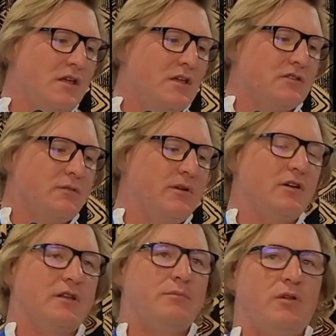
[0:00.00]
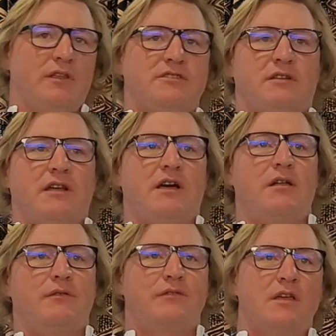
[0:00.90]
So when we look at buildings and
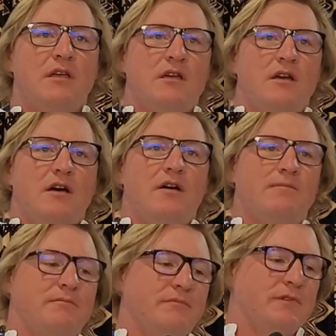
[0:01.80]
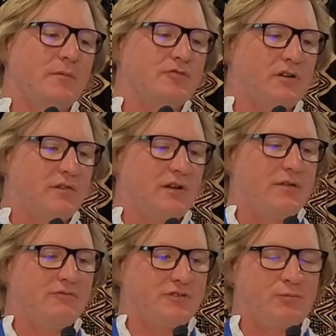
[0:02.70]
health, I'm sort of going
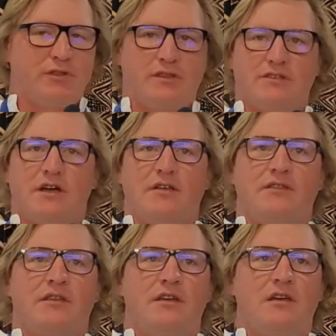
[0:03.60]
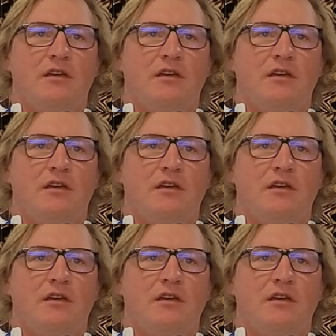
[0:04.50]
to just put this out there.